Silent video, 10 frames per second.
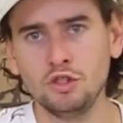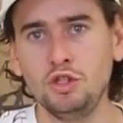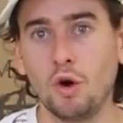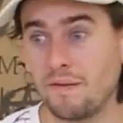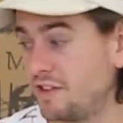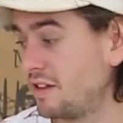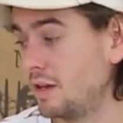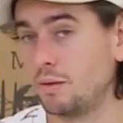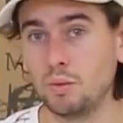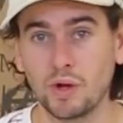You
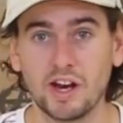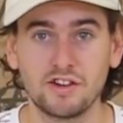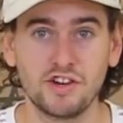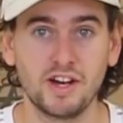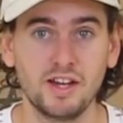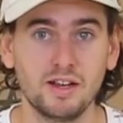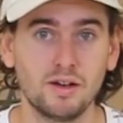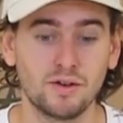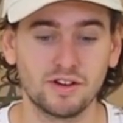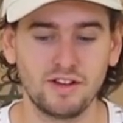obviously will get a Chetty
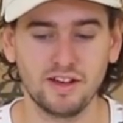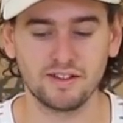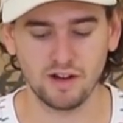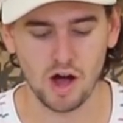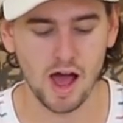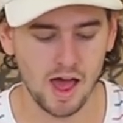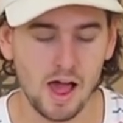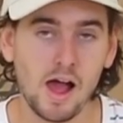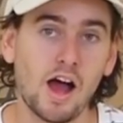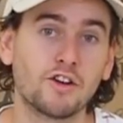on a TSI.
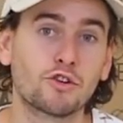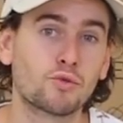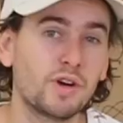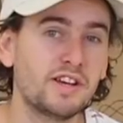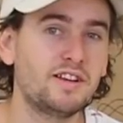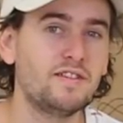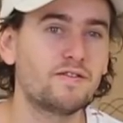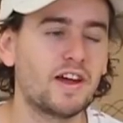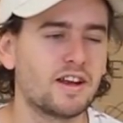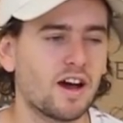A Trinity
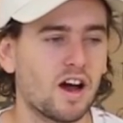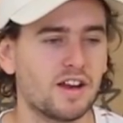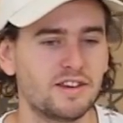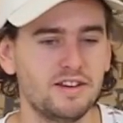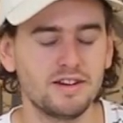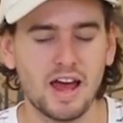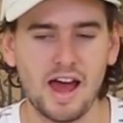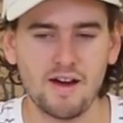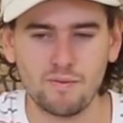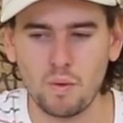fender, didn't
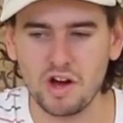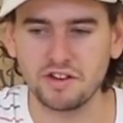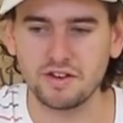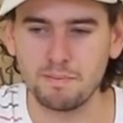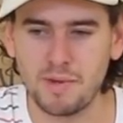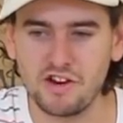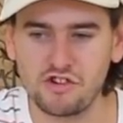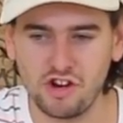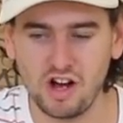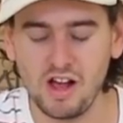have one to
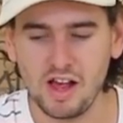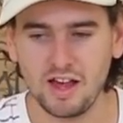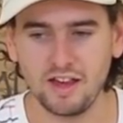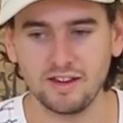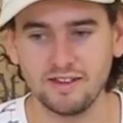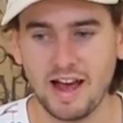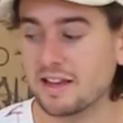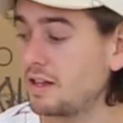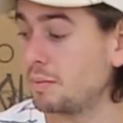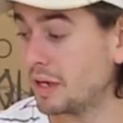measure
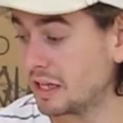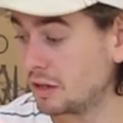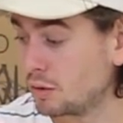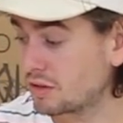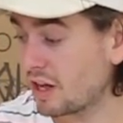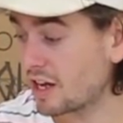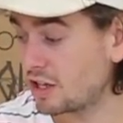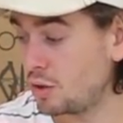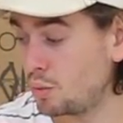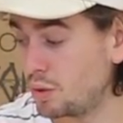exactly, but it looks
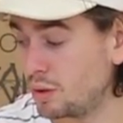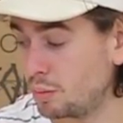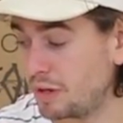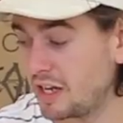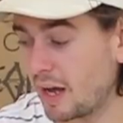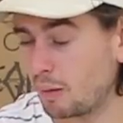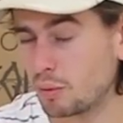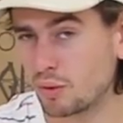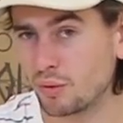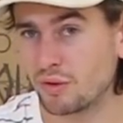like you will be
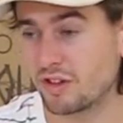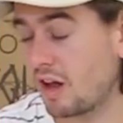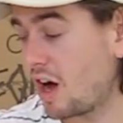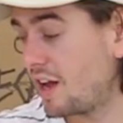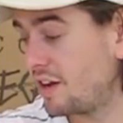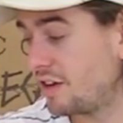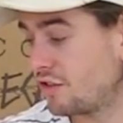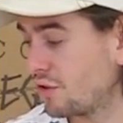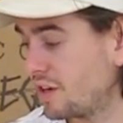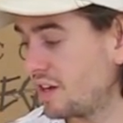able to slide
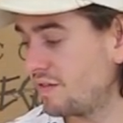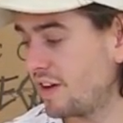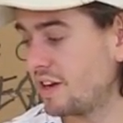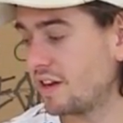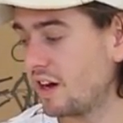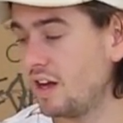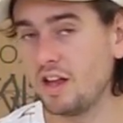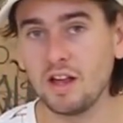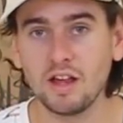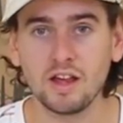a Trinity fender
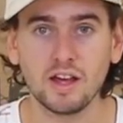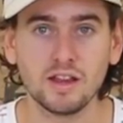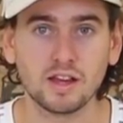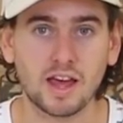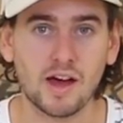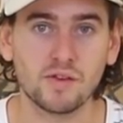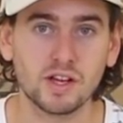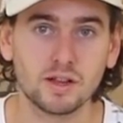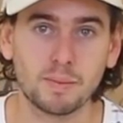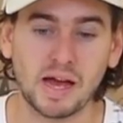in the
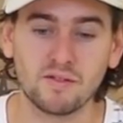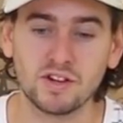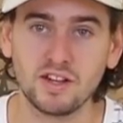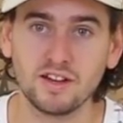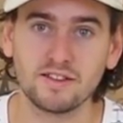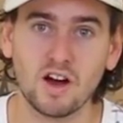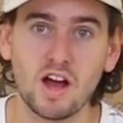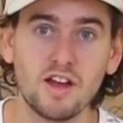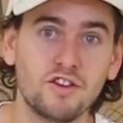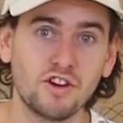cavity at the back of the TSI,